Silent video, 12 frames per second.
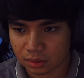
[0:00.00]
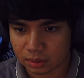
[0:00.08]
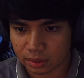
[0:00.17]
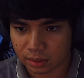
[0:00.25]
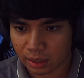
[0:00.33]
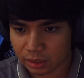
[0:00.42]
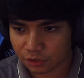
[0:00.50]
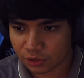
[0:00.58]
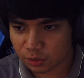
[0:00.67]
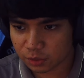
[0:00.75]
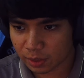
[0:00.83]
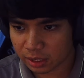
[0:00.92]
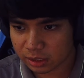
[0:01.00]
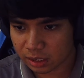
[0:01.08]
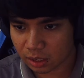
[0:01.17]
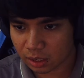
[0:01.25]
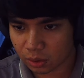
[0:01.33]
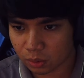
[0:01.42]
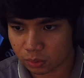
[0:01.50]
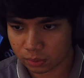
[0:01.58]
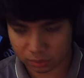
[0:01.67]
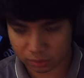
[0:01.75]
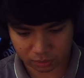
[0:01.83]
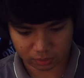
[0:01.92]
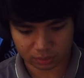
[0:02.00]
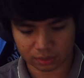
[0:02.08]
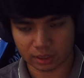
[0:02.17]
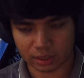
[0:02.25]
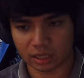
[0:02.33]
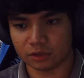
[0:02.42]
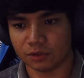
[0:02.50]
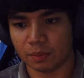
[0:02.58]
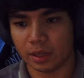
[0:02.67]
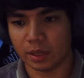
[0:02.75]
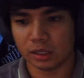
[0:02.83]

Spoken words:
Then if his male is 0, then female